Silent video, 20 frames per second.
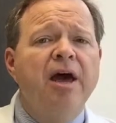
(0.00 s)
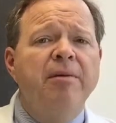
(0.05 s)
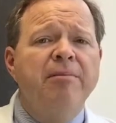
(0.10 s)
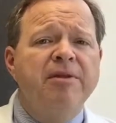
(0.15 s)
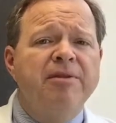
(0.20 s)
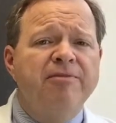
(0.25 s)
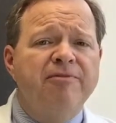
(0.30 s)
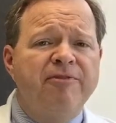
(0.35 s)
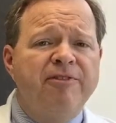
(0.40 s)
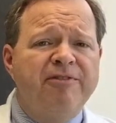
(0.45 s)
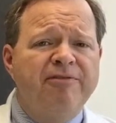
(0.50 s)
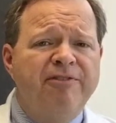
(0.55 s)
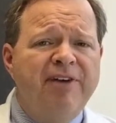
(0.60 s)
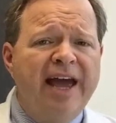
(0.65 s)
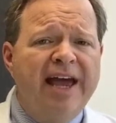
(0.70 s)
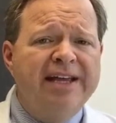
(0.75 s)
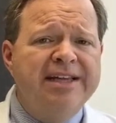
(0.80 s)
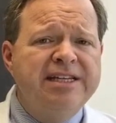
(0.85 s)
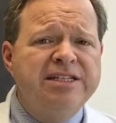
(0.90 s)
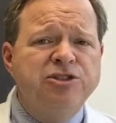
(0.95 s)
In
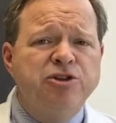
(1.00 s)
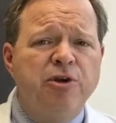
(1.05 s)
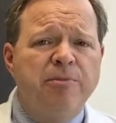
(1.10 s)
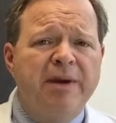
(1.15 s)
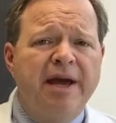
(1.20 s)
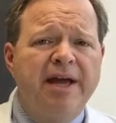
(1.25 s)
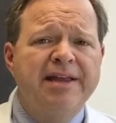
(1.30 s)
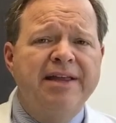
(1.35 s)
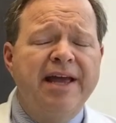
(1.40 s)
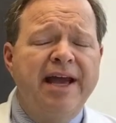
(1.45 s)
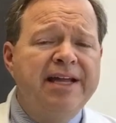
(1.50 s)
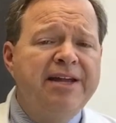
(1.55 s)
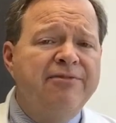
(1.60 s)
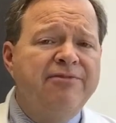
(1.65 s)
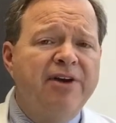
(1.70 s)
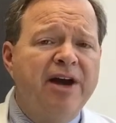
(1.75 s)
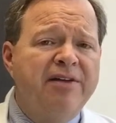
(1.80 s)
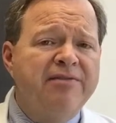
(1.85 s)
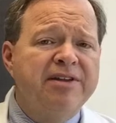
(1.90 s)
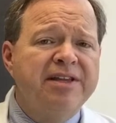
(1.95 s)
fact, these are about
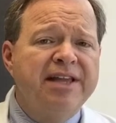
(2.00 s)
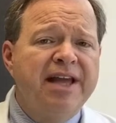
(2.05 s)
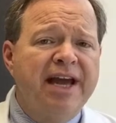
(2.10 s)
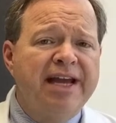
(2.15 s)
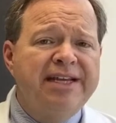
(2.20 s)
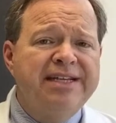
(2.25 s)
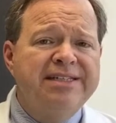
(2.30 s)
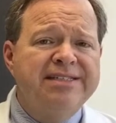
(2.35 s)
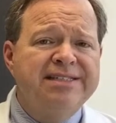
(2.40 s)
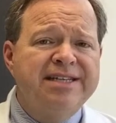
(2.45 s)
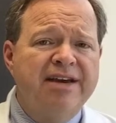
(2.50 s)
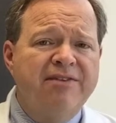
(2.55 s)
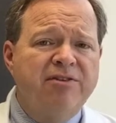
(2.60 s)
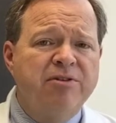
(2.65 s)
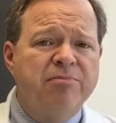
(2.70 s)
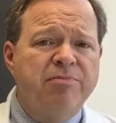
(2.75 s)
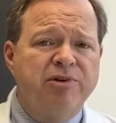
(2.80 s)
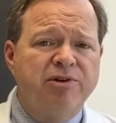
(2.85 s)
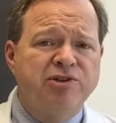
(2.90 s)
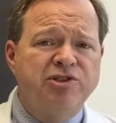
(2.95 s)
95 to
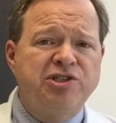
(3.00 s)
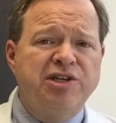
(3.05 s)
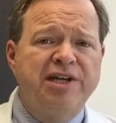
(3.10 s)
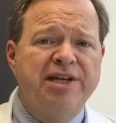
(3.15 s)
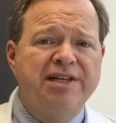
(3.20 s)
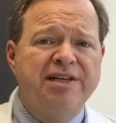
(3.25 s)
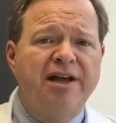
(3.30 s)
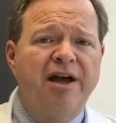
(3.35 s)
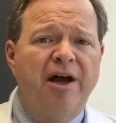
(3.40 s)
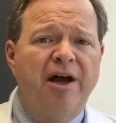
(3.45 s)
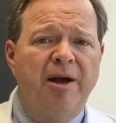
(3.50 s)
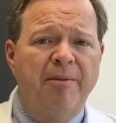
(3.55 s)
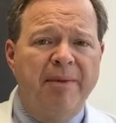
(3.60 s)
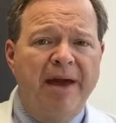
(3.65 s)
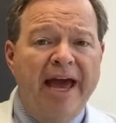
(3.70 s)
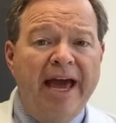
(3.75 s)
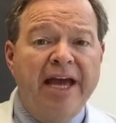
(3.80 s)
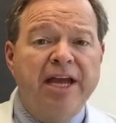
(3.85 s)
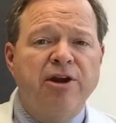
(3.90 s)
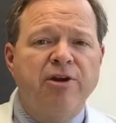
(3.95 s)
97%
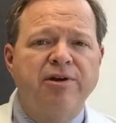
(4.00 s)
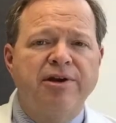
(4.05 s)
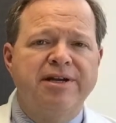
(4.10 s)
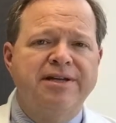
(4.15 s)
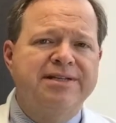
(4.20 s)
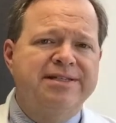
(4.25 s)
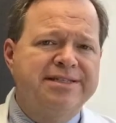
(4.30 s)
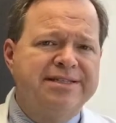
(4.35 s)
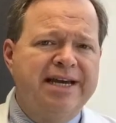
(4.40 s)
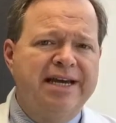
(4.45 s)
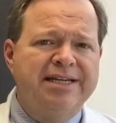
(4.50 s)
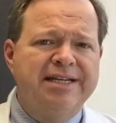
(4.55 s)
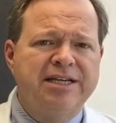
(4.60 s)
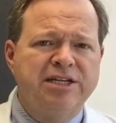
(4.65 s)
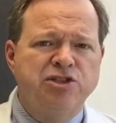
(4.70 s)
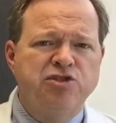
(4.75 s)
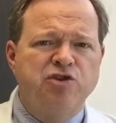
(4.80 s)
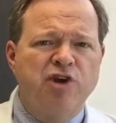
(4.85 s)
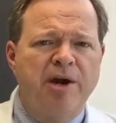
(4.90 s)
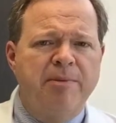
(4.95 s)
accurate at detecting
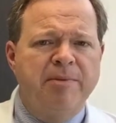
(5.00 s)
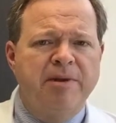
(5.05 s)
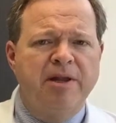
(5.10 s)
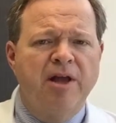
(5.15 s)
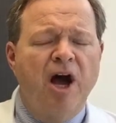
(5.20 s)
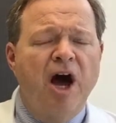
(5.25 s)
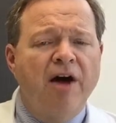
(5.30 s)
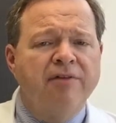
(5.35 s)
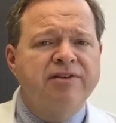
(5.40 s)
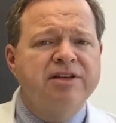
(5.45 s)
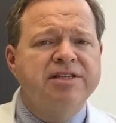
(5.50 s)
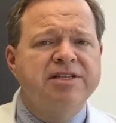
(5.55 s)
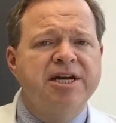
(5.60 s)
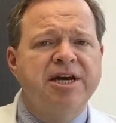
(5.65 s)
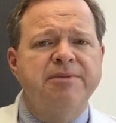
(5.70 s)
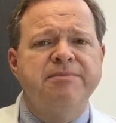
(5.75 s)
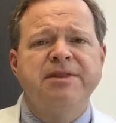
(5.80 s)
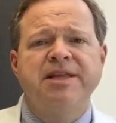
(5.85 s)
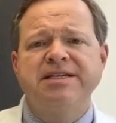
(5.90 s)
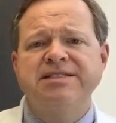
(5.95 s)
strep, and
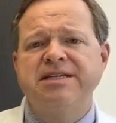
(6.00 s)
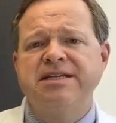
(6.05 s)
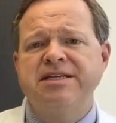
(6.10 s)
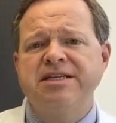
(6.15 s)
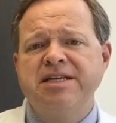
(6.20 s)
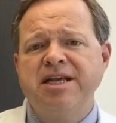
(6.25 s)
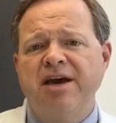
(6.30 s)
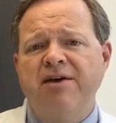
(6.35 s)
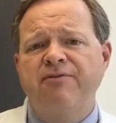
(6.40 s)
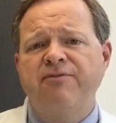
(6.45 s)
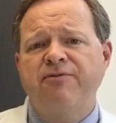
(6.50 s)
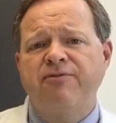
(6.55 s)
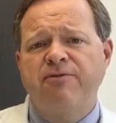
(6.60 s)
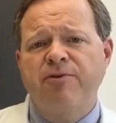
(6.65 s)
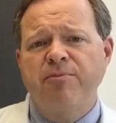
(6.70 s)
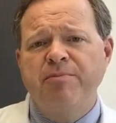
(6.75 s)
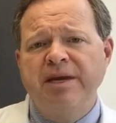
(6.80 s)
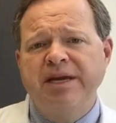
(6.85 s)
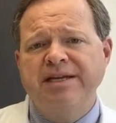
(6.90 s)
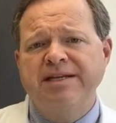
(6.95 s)
oftentimes that's enough
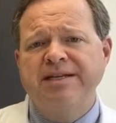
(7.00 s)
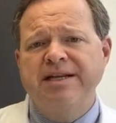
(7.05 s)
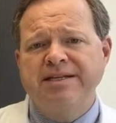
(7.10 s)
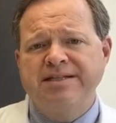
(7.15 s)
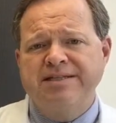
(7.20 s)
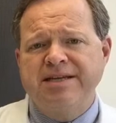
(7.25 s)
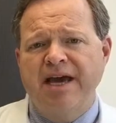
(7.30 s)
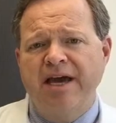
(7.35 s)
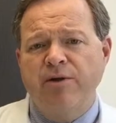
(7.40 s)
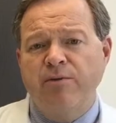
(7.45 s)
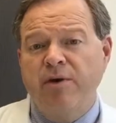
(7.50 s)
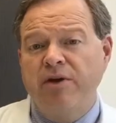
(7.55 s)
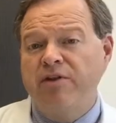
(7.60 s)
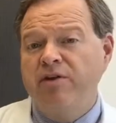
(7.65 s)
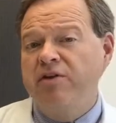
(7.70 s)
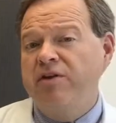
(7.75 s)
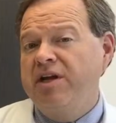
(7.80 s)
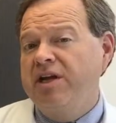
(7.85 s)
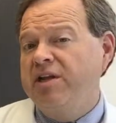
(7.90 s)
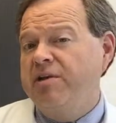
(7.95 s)
for me to decide whether
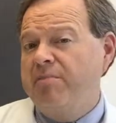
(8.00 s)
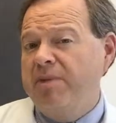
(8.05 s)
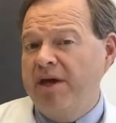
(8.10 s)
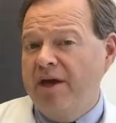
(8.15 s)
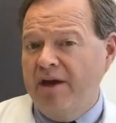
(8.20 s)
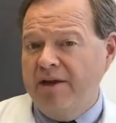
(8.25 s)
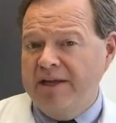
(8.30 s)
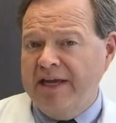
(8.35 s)
you need to be on the